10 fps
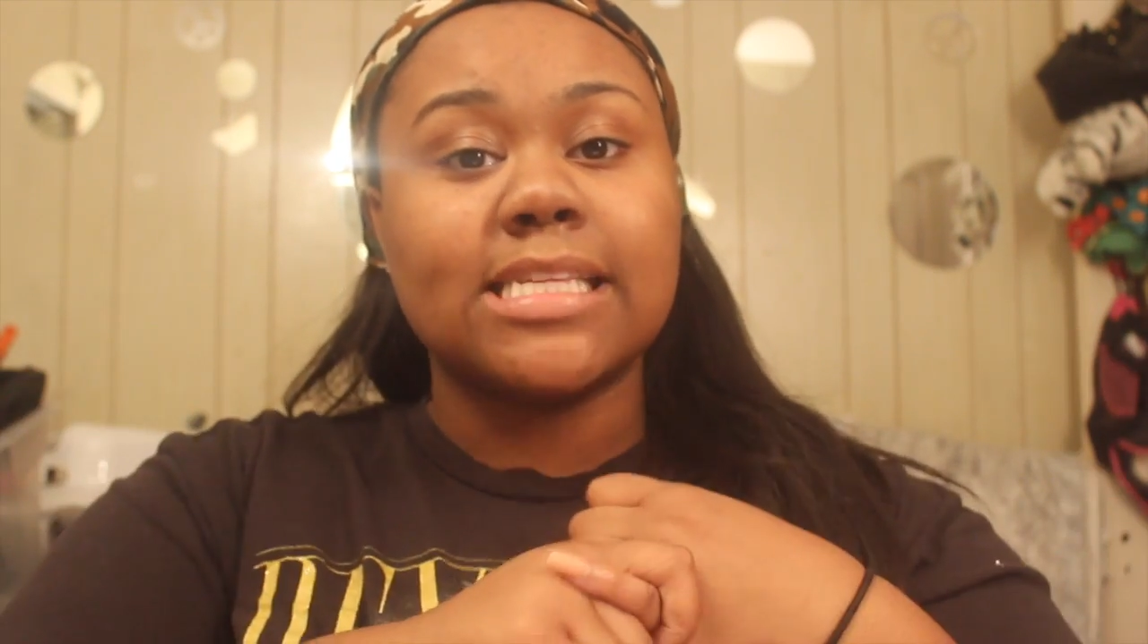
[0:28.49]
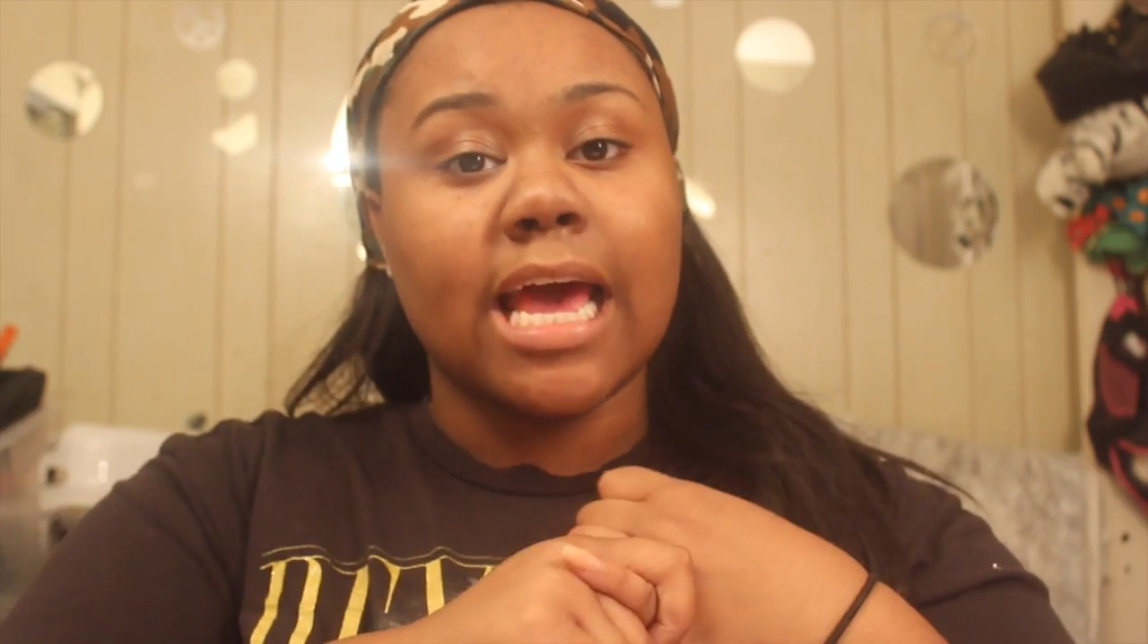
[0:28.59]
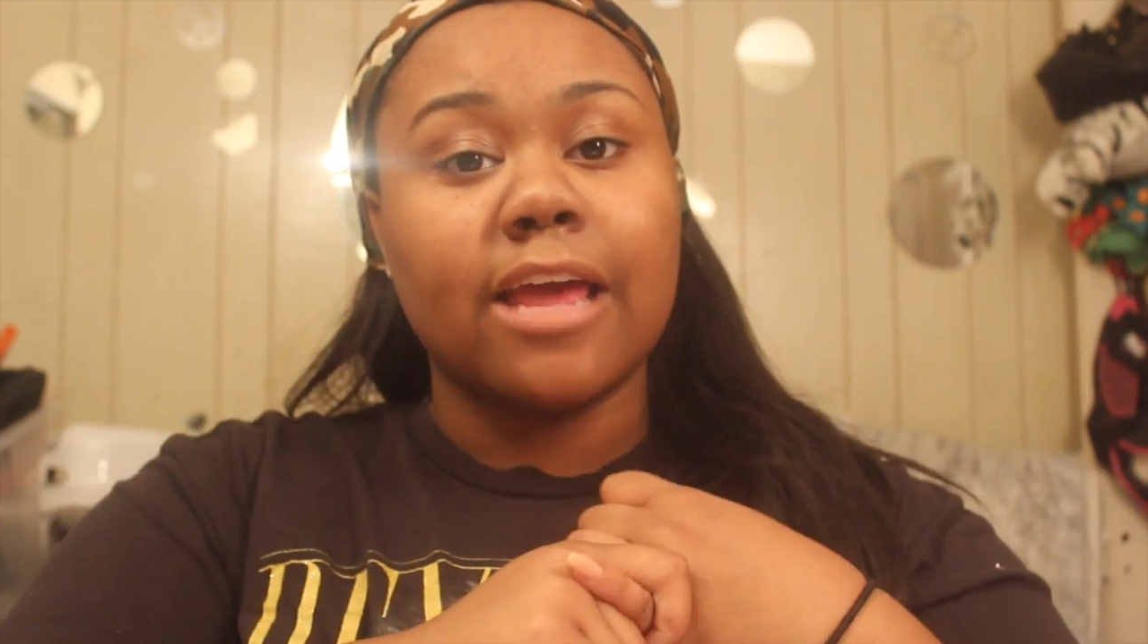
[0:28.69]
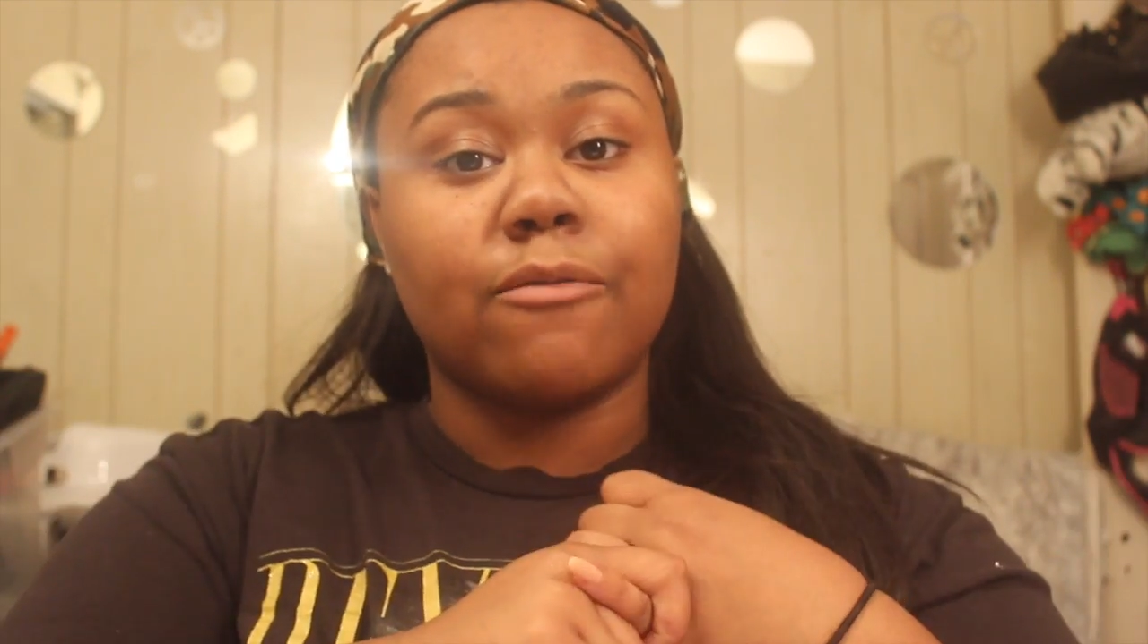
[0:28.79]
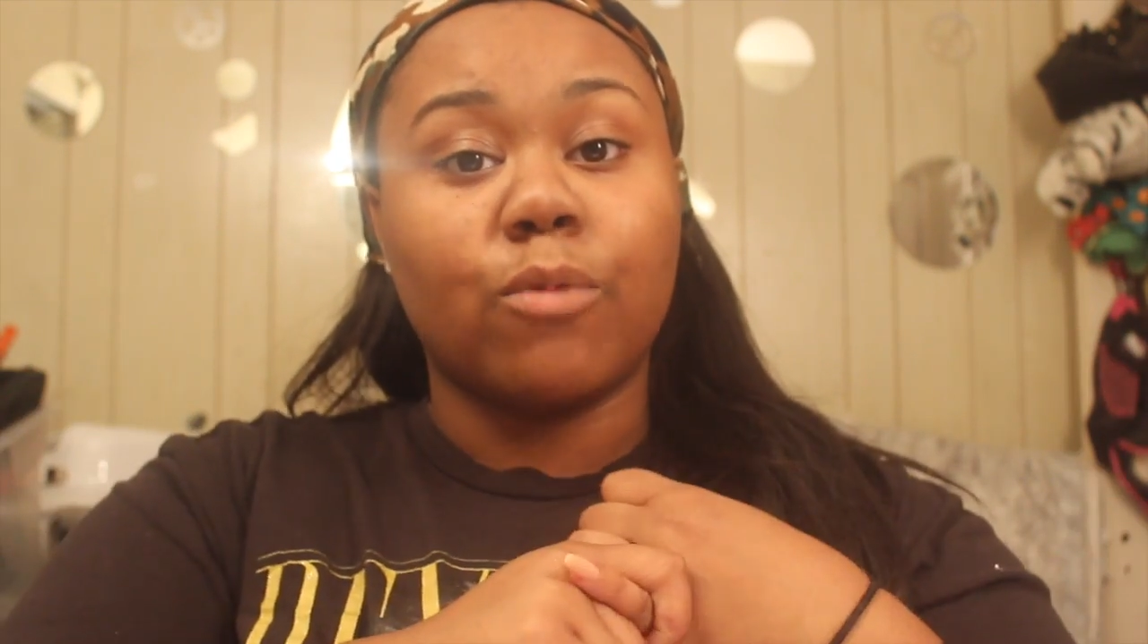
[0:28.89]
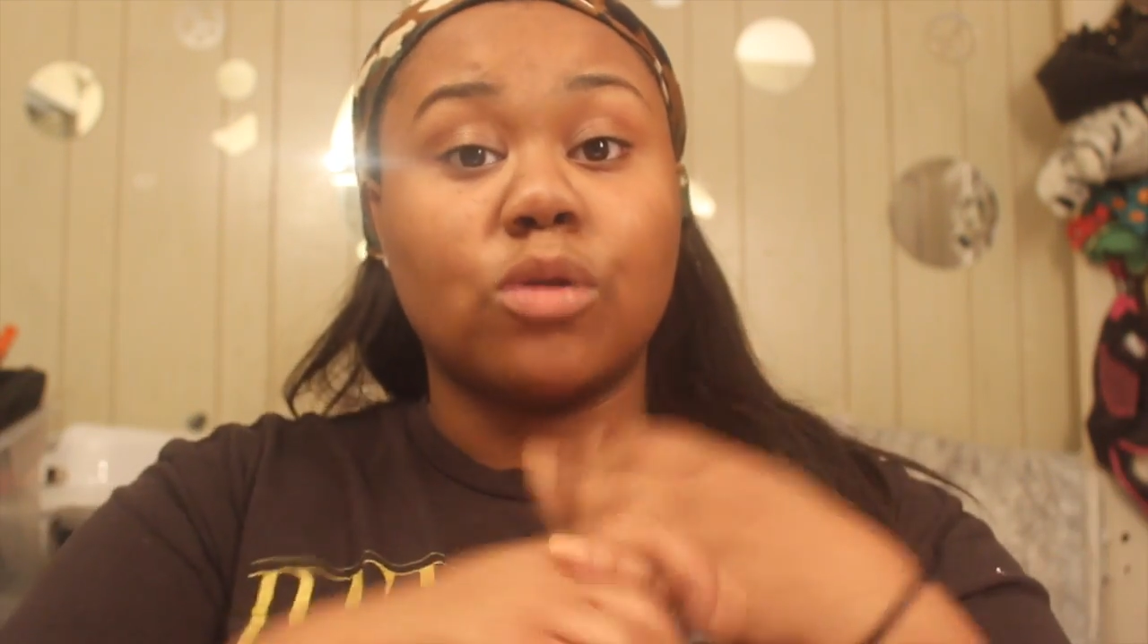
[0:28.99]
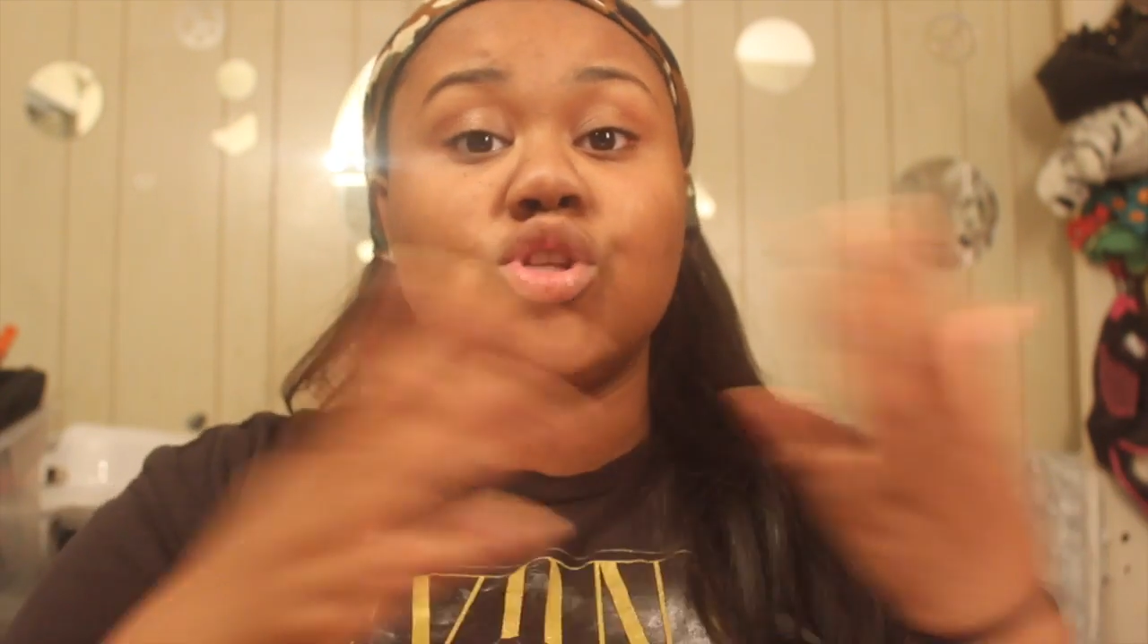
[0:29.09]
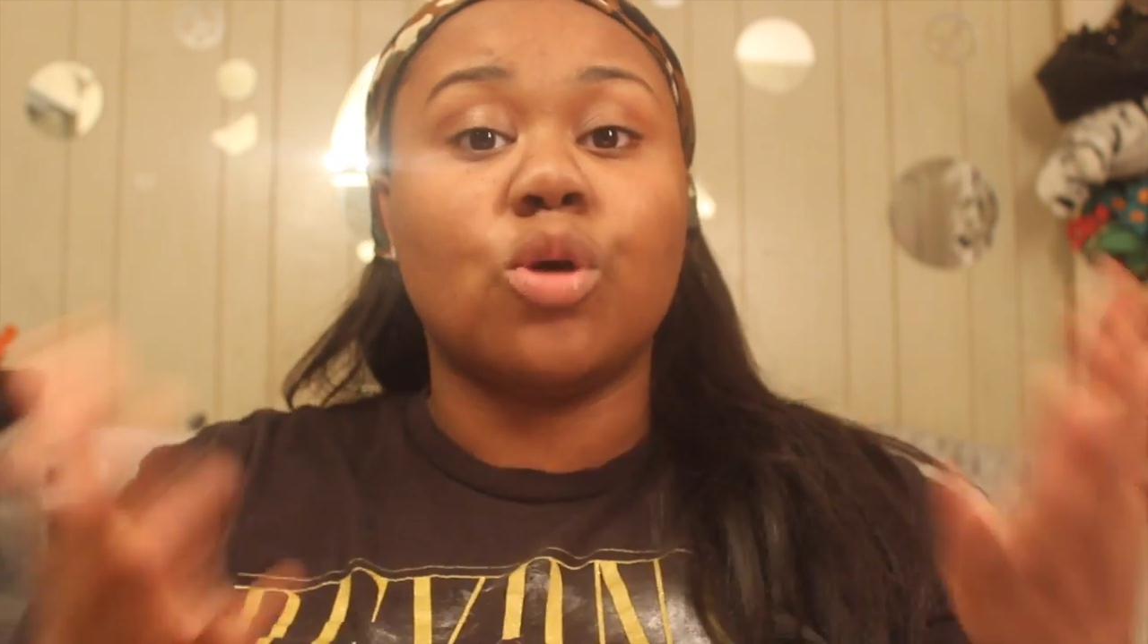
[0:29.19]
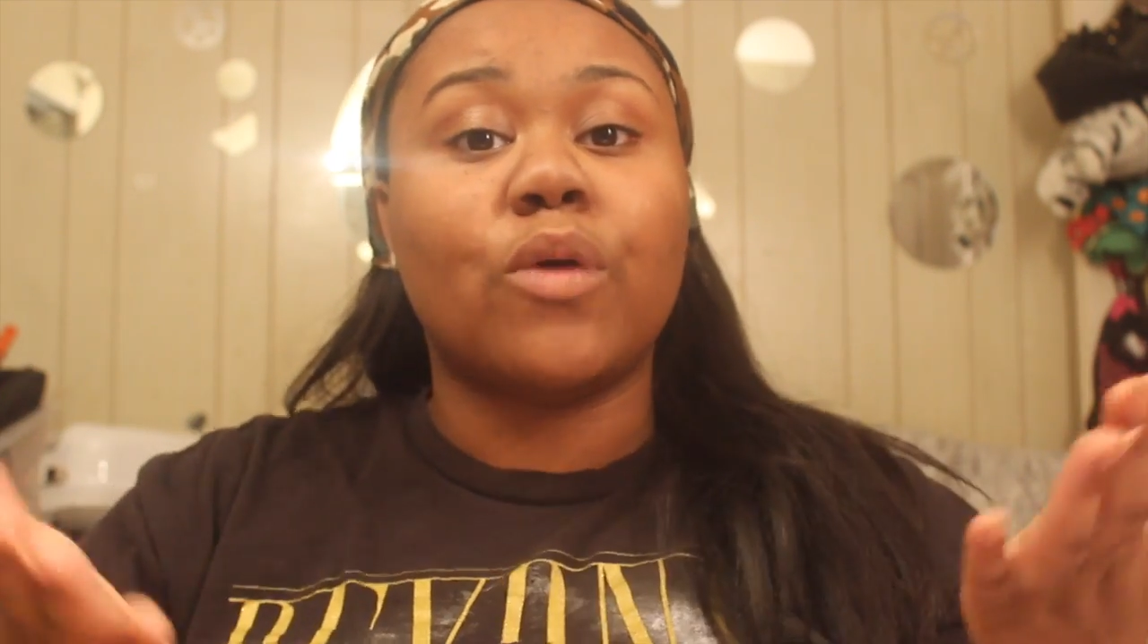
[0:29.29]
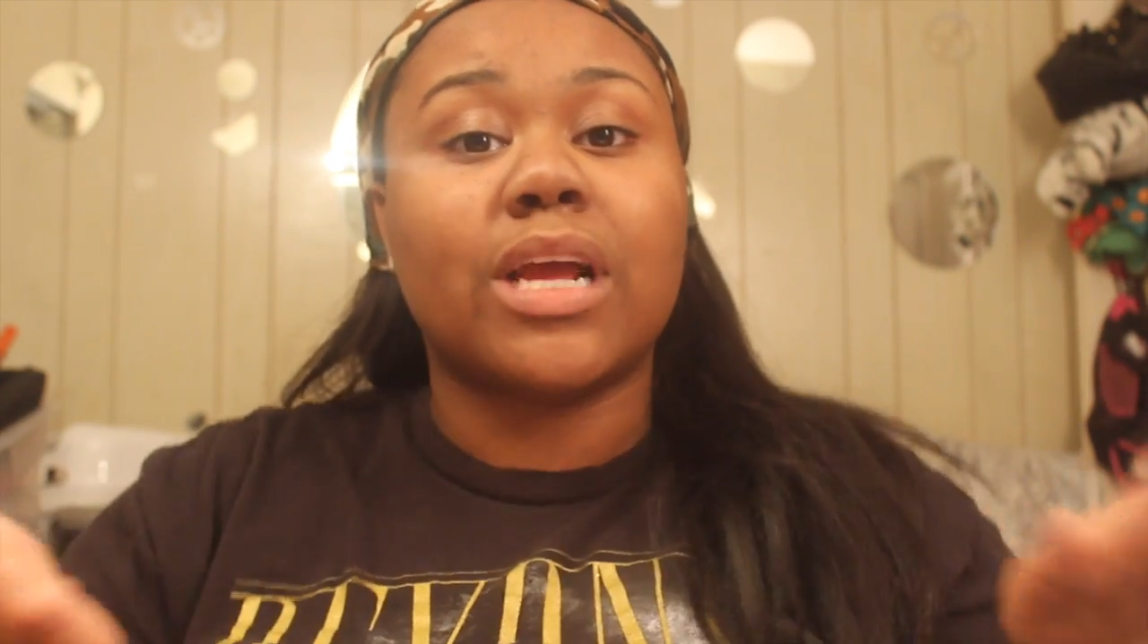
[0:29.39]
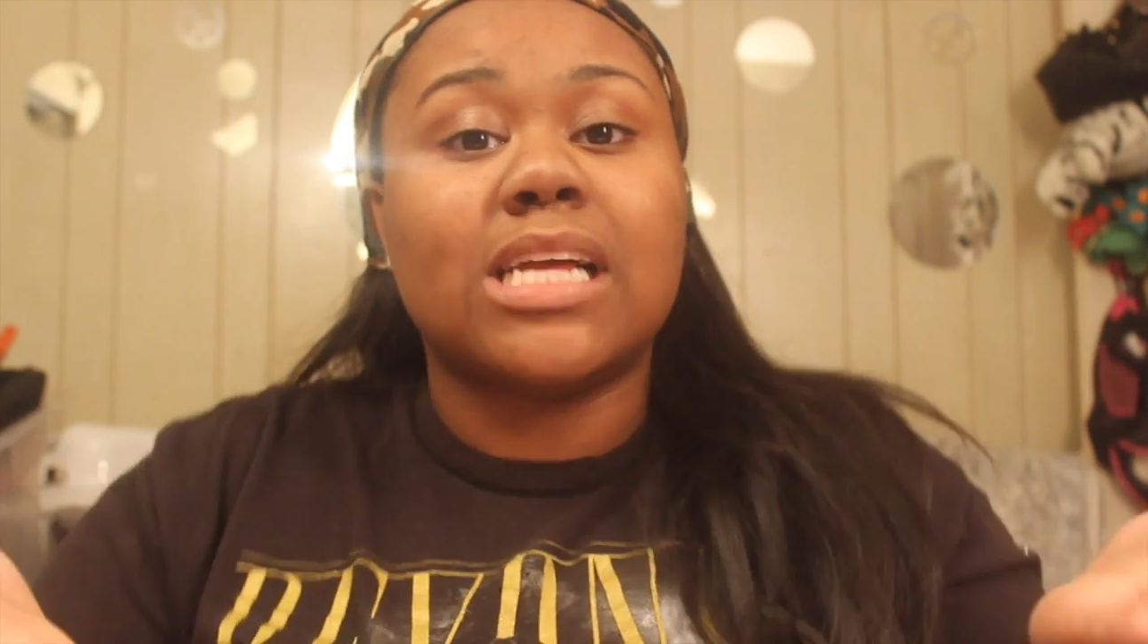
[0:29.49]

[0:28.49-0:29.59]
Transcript: turmeric